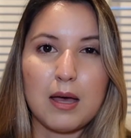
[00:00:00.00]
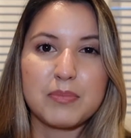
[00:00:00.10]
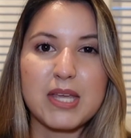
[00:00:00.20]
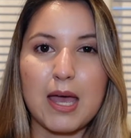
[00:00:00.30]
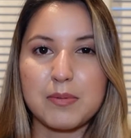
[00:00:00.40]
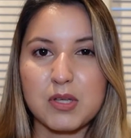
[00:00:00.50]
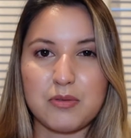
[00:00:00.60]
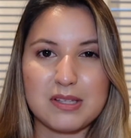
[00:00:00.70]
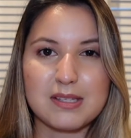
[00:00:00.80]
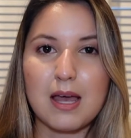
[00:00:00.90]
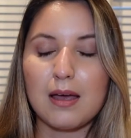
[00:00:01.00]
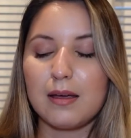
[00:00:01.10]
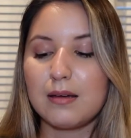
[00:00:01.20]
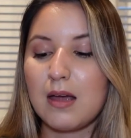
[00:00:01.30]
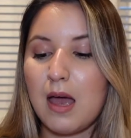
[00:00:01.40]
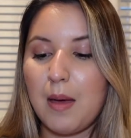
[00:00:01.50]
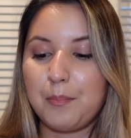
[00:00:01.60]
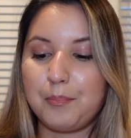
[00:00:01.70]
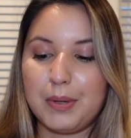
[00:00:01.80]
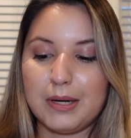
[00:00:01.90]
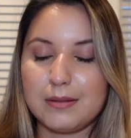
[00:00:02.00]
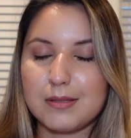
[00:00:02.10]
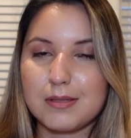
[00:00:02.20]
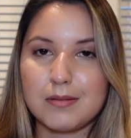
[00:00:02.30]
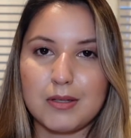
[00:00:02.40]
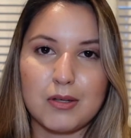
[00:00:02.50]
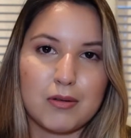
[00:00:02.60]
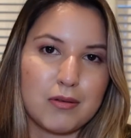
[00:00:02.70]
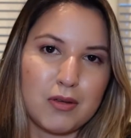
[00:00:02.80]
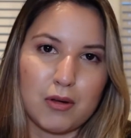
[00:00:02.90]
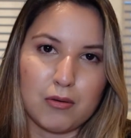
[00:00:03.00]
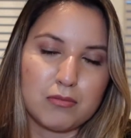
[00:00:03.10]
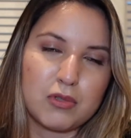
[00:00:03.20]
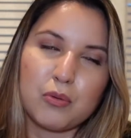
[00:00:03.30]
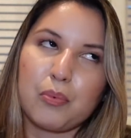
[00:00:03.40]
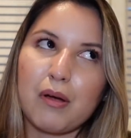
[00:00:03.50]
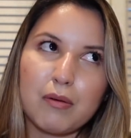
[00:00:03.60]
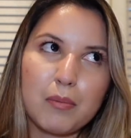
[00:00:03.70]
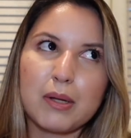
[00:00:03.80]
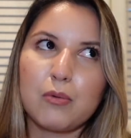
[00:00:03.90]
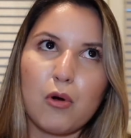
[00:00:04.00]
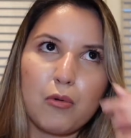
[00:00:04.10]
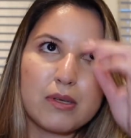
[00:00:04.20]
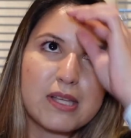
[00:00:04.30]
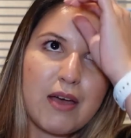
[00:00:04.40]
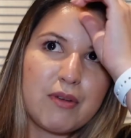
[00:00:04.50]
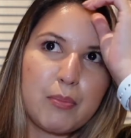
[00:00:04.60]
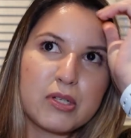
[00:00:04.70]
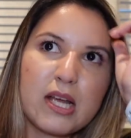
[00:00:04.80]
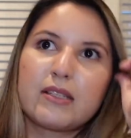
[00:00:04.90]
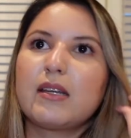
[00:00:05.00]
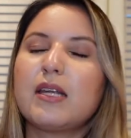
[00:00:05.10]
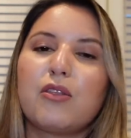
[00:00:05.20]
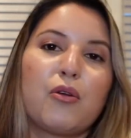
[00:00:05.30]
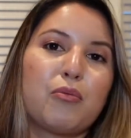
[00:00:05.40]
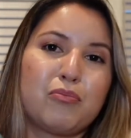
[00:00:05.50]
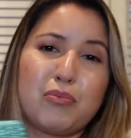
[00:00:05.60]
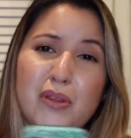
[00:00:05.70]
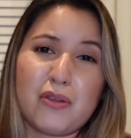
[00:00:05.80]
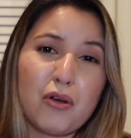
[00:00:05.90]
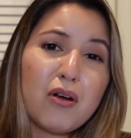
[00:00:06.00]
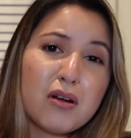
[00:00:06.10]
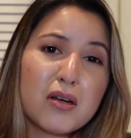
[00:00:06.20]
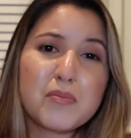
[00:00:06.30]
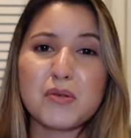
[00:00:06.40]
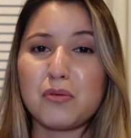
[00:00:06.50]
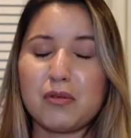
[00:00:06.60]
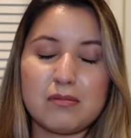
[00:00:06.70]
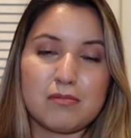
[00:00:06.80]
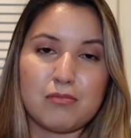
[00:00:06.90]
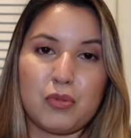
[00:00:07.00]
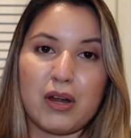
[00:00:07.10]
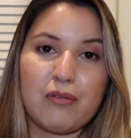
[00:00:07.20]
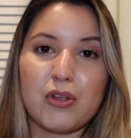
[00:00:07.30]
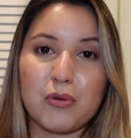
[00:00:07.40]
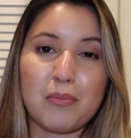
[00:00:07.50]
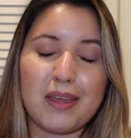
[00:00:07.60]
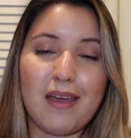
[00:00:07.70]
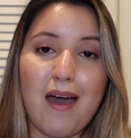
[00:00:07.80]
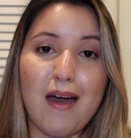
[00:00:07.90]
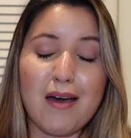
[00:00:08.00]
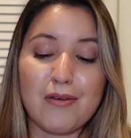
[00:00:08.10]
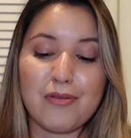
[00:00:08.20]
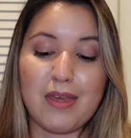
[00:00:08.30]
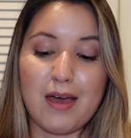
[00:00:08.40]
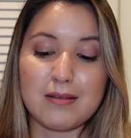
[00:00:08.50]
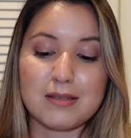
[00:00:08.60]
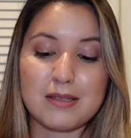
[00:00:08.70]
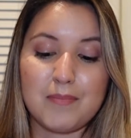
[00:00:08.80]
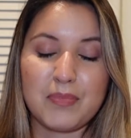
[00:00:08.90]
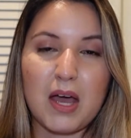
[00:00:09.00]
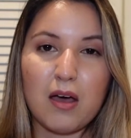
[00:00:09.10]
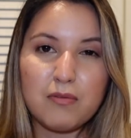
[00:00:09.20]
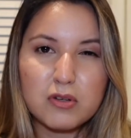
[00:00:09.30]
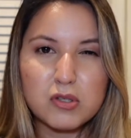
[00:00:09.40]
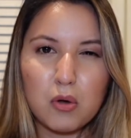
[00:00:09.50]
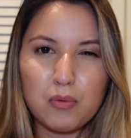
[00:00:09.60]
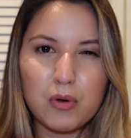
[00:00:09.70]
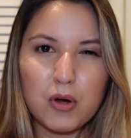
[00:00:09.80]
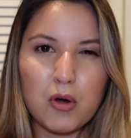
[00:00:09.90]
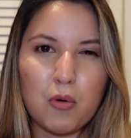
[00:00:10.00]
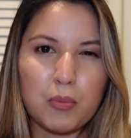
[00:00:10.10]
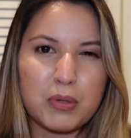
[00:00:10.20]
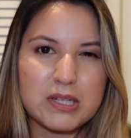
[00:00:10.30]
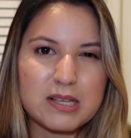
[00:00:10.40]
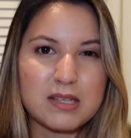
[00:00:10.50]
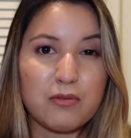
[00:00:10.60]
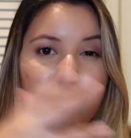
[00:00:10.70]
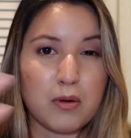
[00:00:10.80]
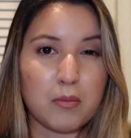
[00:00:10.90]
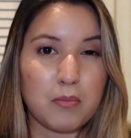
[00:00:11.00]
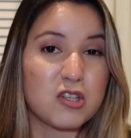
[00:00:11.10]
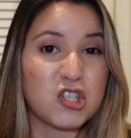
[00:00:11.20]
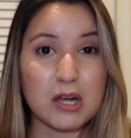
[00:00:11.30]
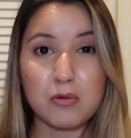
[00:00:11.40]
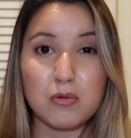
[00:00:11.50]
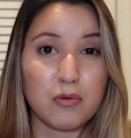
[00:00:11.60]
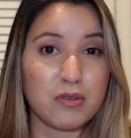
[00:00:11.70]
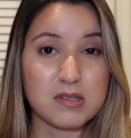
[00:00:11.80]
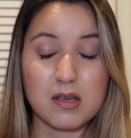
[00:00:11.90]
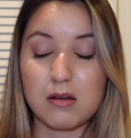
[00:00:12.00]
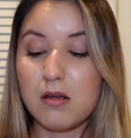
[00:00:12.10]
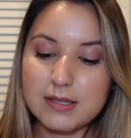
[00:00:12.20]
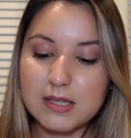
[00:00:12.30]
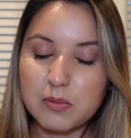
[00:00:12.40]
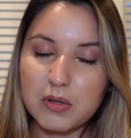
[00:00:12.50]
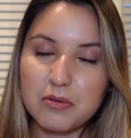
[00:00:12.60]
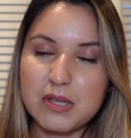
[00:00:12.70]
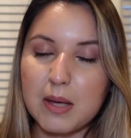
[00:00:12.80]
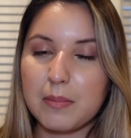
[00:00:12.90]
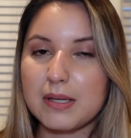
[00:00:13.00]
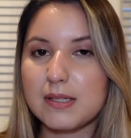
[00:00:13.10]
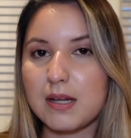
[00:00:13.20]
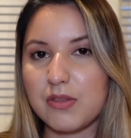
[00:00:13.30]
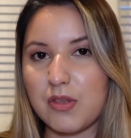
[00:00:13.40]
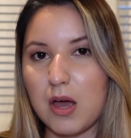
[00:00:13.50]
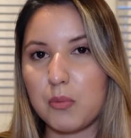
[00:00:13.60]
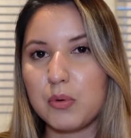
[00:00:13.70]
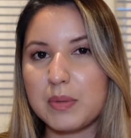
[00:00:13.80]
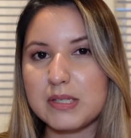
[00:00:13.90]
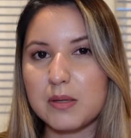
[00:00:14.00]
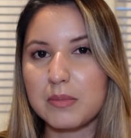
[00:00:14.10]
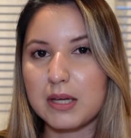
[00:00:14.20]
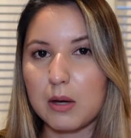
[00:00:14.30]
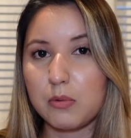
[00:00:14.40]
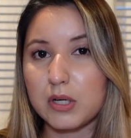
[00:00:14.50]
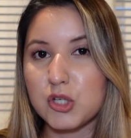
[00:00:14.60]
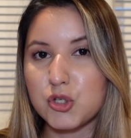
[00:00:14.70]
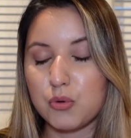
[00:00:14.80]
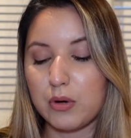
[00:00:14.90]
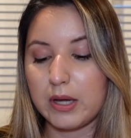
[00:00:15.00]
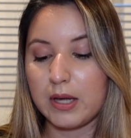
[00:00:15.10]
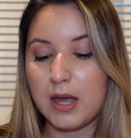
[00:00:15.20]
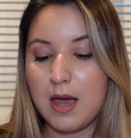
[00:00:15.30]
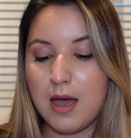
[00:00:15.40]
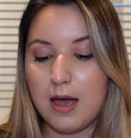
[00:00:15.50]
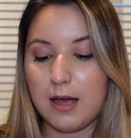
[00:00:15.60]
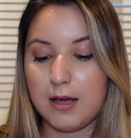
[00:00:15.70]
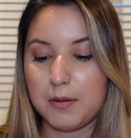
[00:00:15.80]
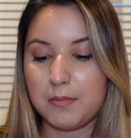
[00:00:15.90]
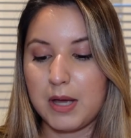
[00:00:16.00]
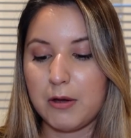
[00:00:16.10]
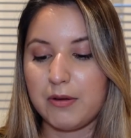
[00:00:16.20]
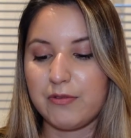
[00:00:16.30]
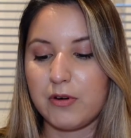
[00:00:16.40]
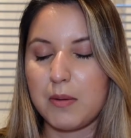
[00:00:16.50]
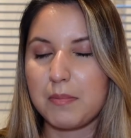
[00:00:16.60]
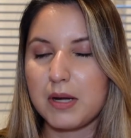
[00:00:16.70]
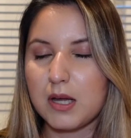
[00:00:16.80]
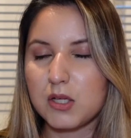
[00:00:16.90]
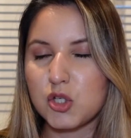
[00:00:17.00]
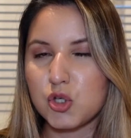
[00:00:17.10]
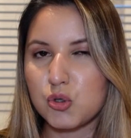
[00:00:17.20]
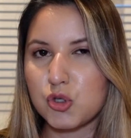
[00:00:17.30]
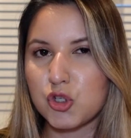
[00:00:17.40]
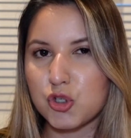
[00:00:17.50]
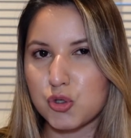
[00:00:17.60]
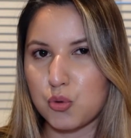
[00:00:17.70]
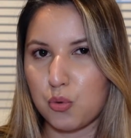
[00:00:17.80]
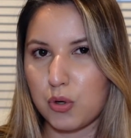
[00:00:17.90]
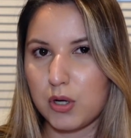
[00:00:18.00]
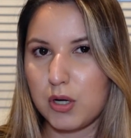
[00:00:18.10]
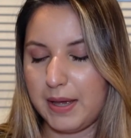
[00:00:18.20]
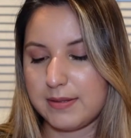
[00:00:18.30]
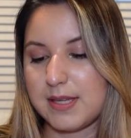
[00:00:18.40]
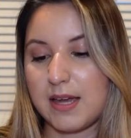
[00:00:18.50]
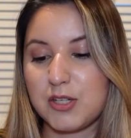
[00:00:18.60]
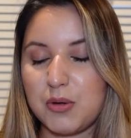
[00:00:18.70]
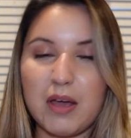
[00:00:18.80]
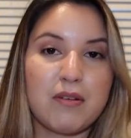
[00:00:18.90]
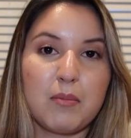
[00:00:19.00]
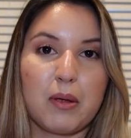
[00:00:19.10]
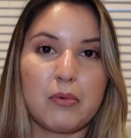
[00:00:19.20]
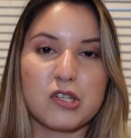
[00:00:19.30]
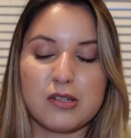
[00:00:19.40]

tabs on the side, but you know, you probably will always have it protected either with your arms or whatever you may have that hovers over or protects it from the shadow or the sun. This is one of those handbags that I thought would be something I would enjoy. However, I'm not too sure, but I do have it in my wish